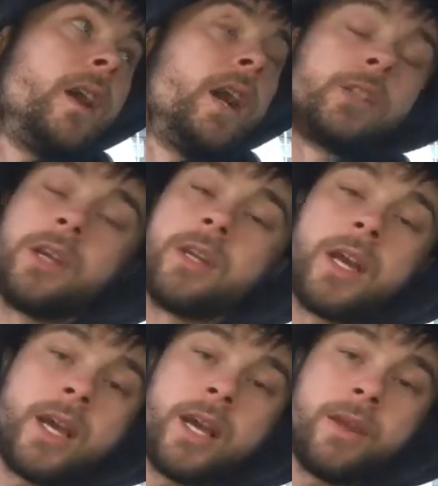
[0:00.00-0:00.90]
I don't know
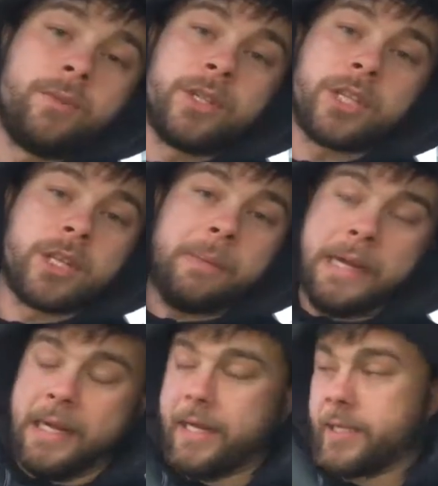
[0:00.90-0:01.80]
how Emery's going to
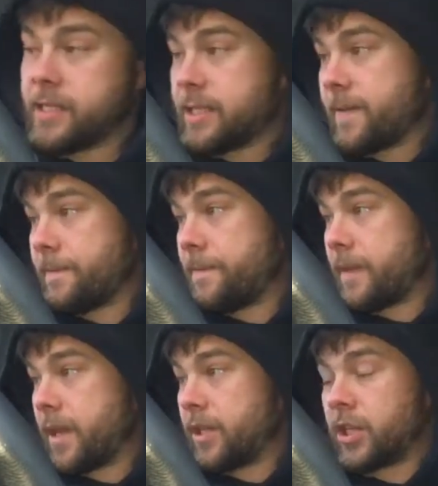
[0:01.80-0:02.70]
play this.
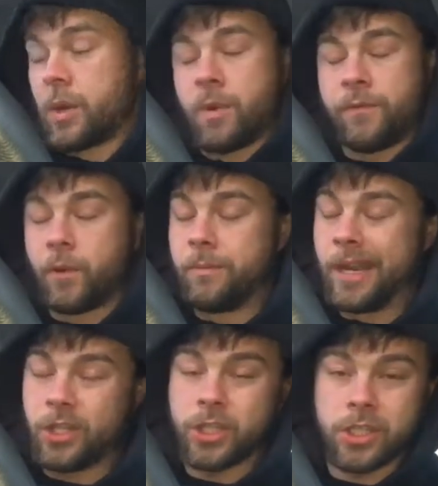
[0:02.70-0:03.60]
I don't know what
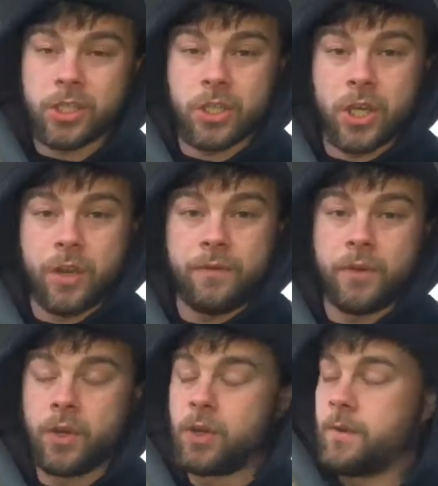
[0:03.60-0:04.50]
formation he's going to go
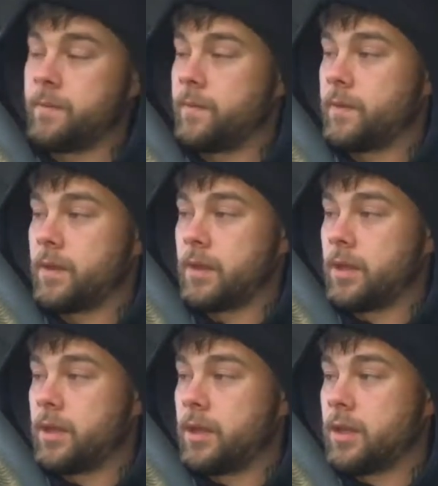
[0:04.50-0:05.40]
for.
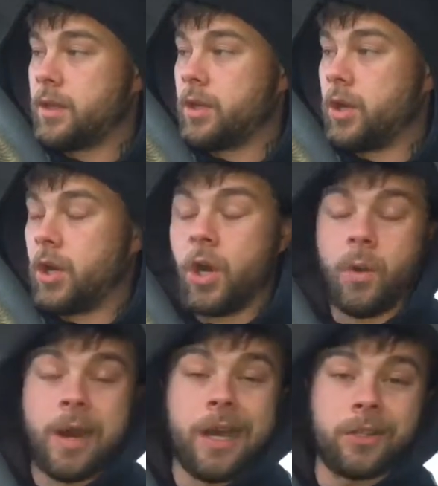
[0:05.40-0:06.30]

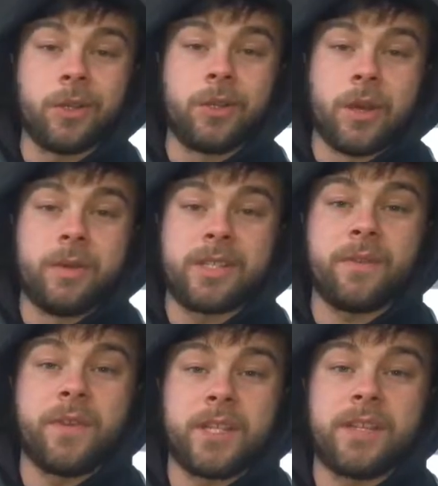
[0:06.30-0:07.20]
All what I do know is
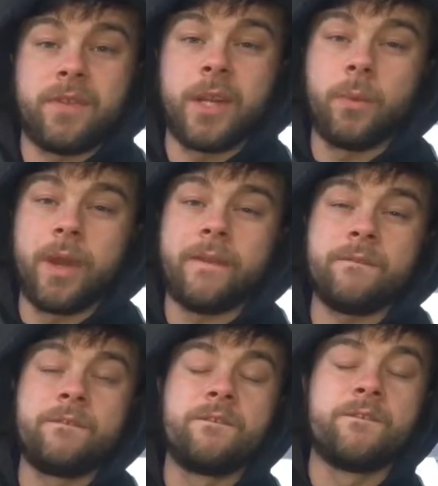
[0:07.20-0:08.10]
defensively we're
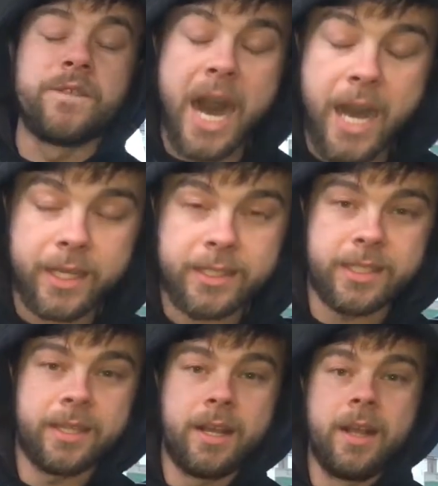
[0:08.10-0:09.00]

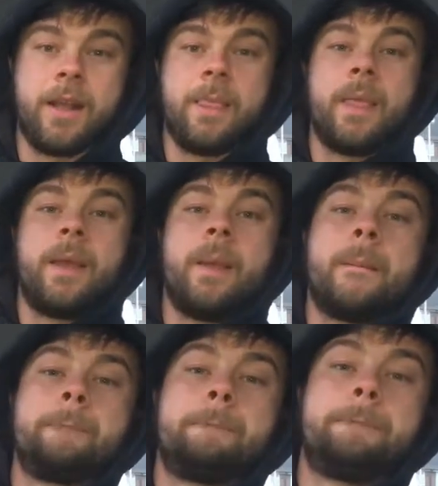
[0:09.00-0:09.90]
fucked.
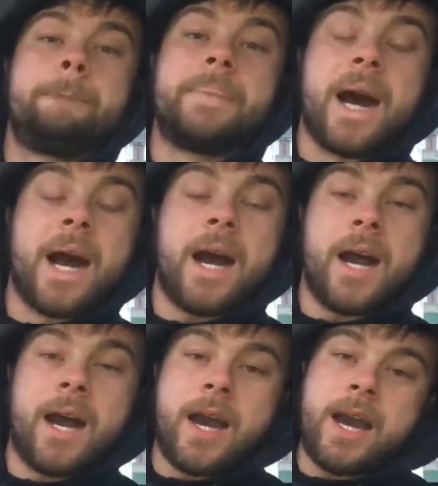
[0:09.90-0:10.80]
But
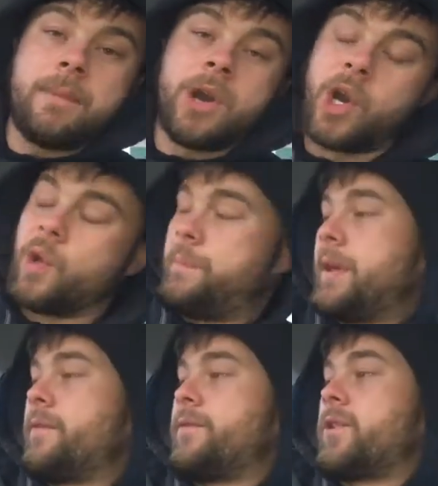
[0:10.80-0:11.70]
I am
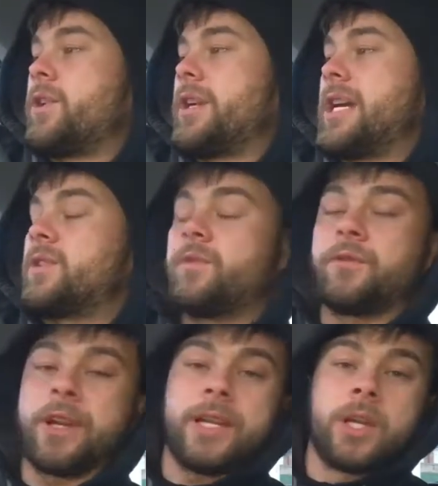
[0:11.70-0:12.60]
hoping for a nice
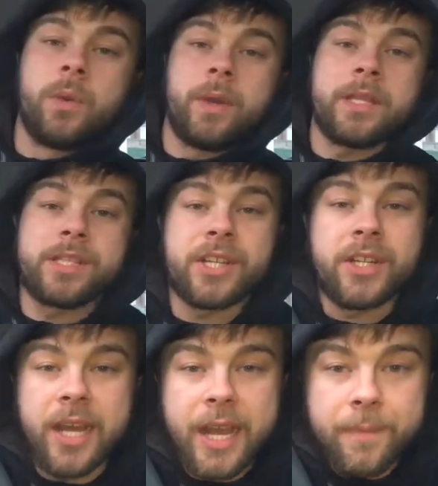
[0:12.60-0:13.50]
3-0 win
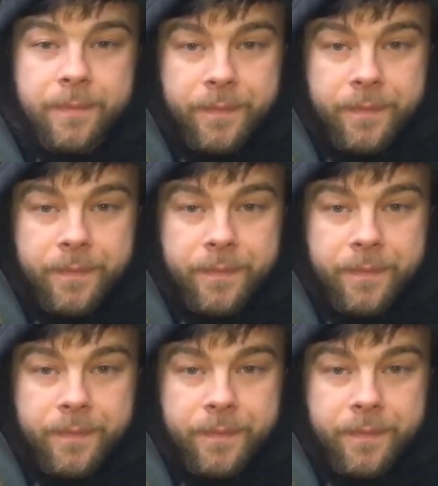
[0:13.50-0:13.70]
tonight.